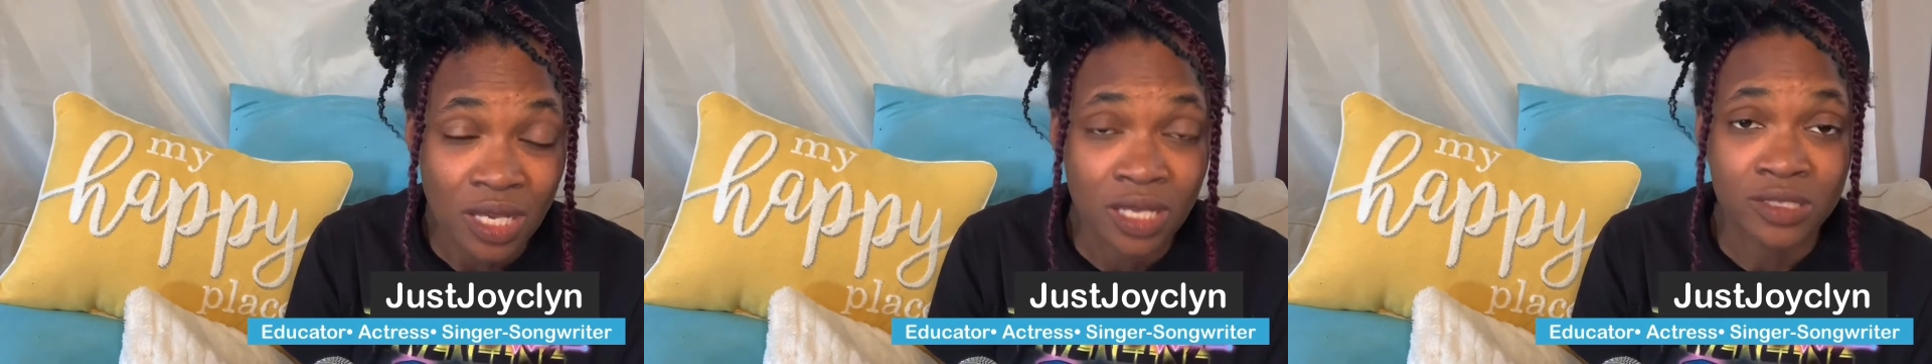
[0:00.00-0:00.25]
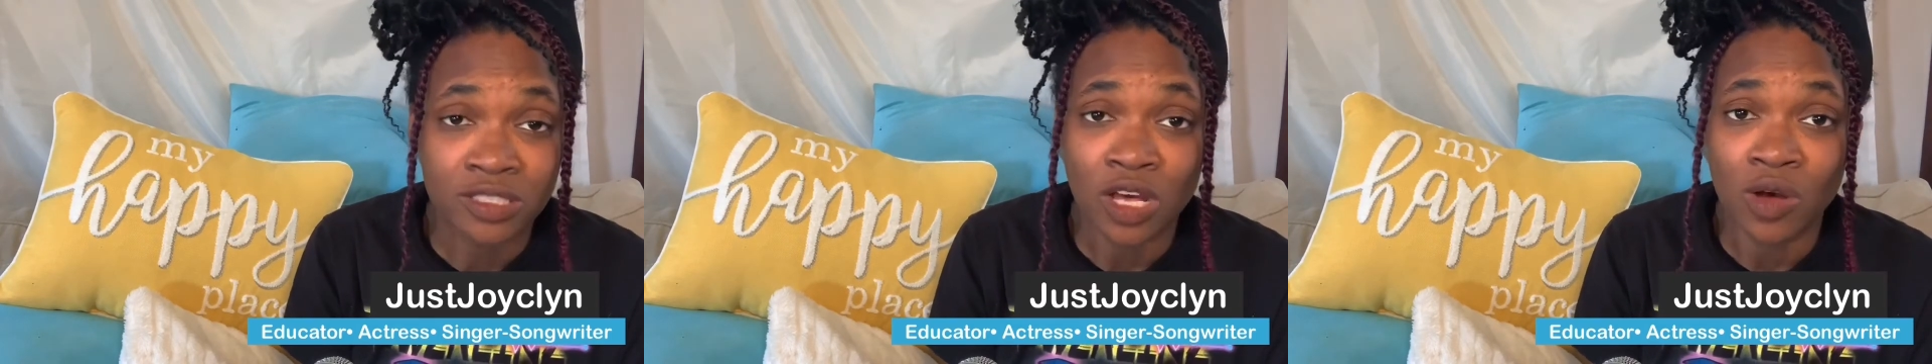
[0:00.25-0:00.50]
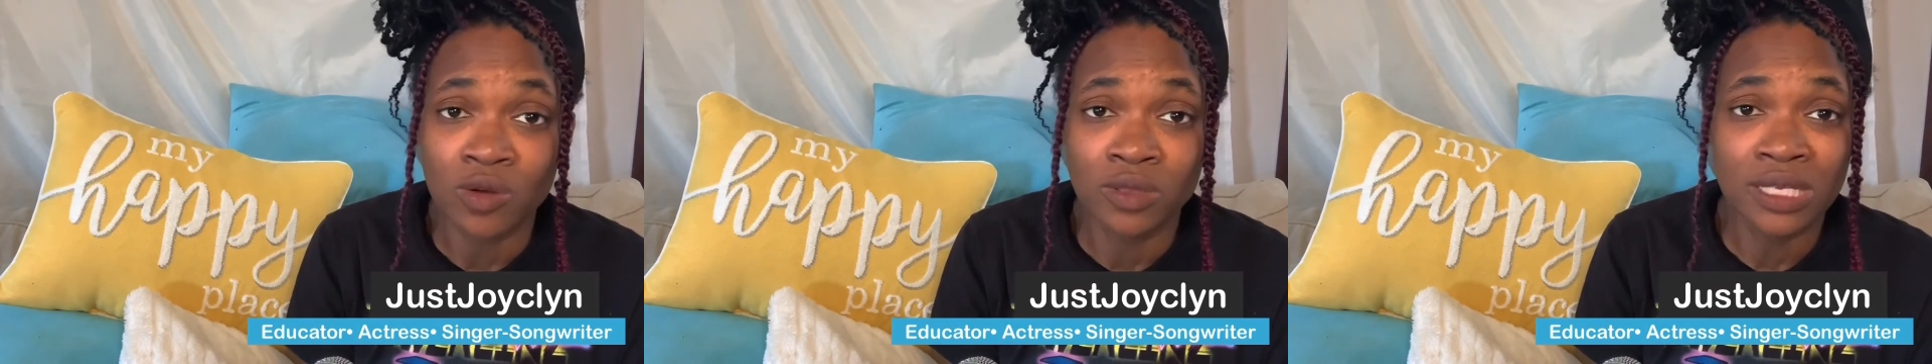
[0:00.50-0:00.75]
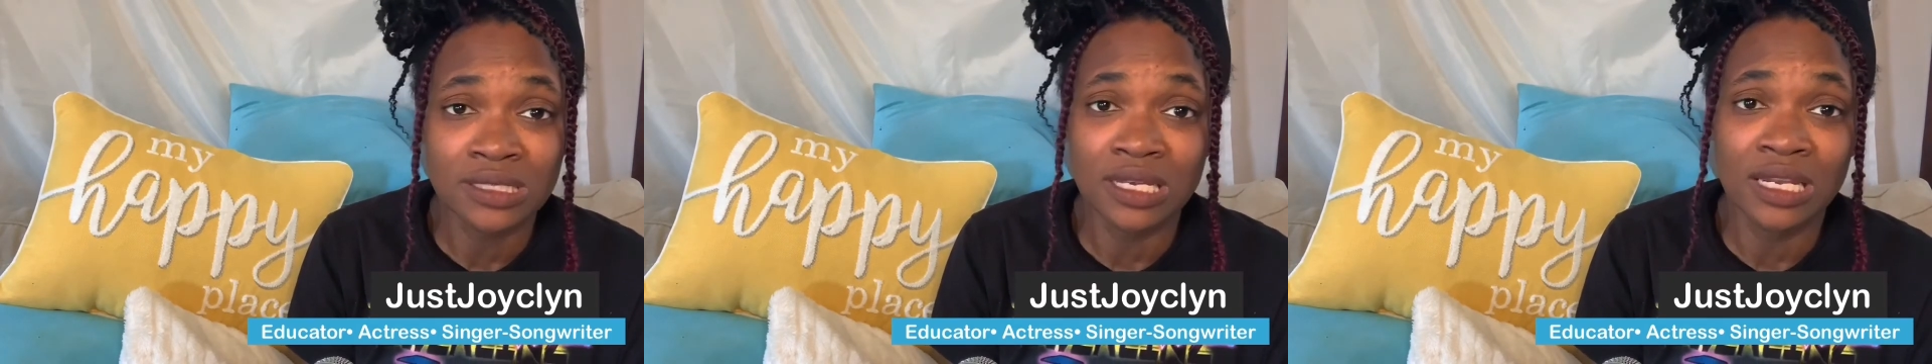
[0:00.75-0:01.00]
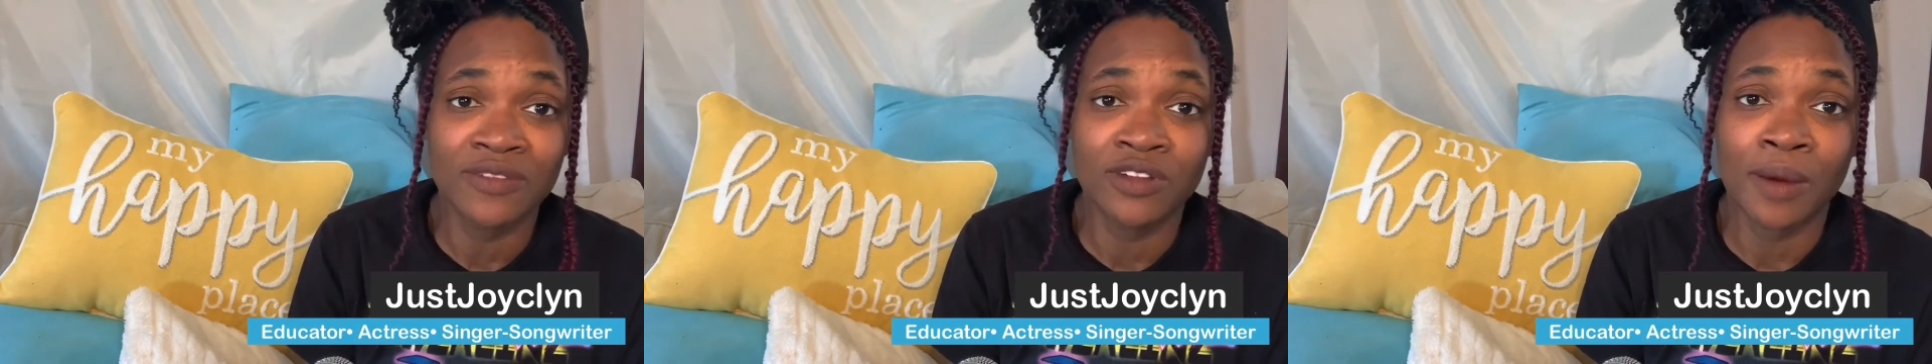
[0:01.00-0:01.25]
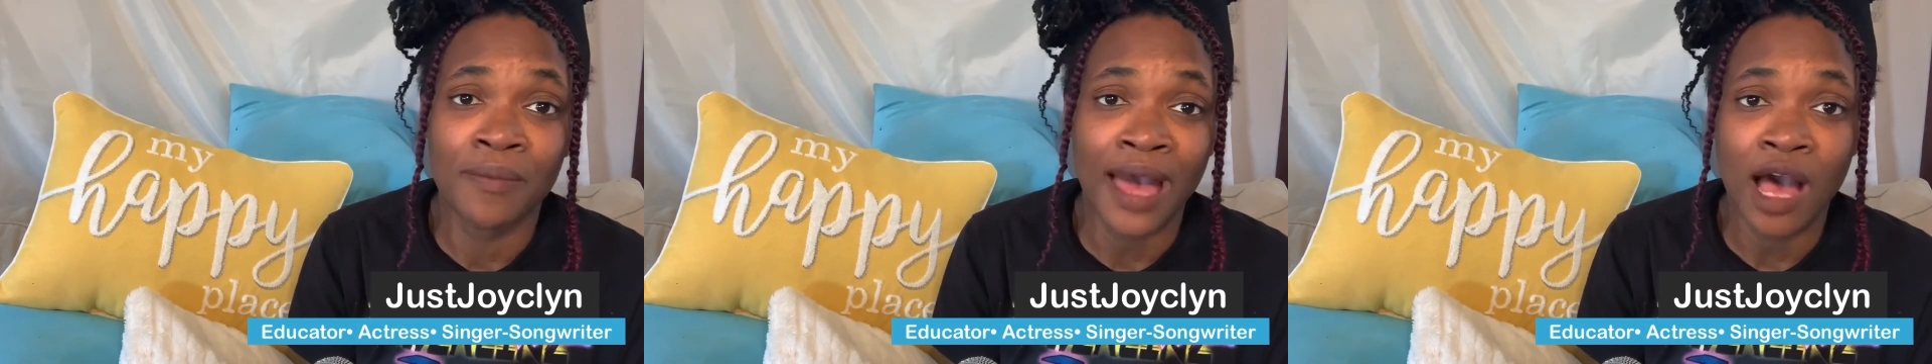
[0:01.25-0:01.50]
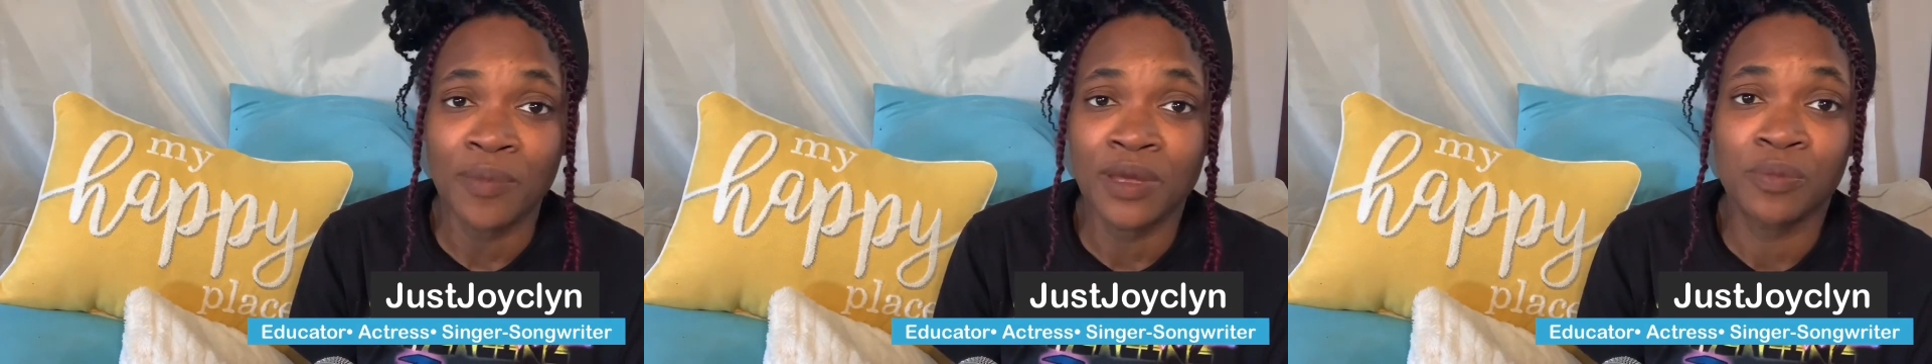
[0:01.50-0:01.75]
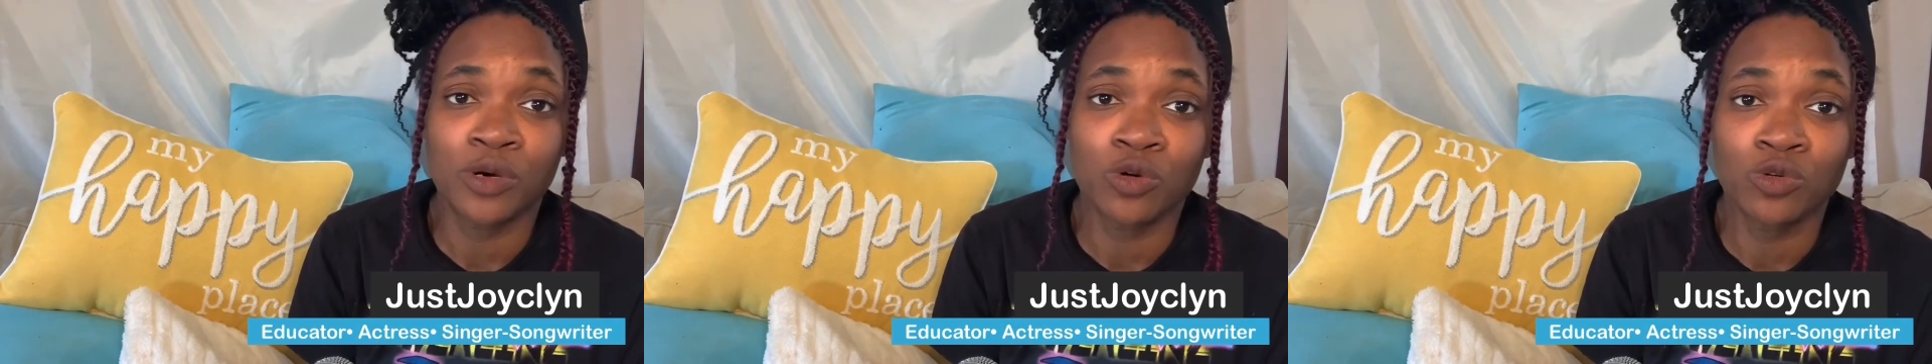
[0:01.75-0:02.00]
So this ain't even about
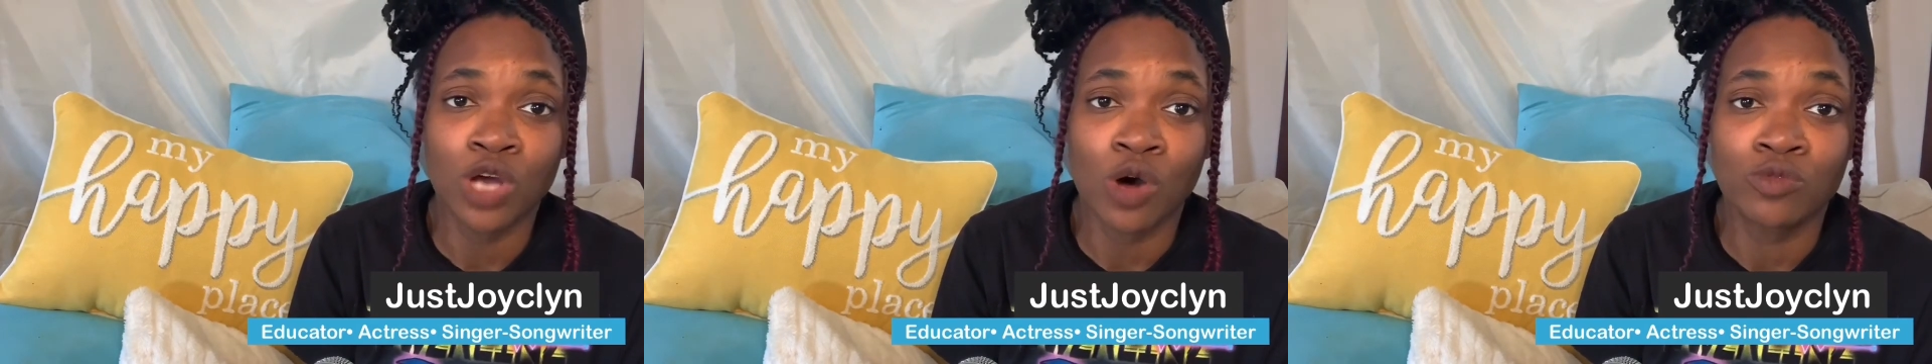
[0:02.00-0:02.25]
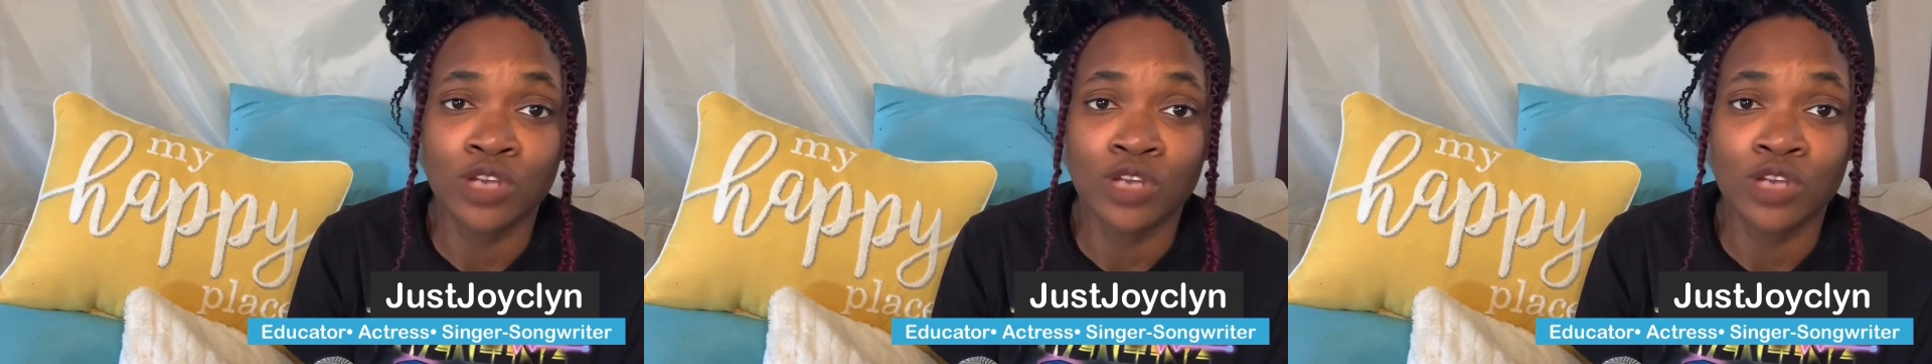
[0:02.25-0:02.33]
people who don't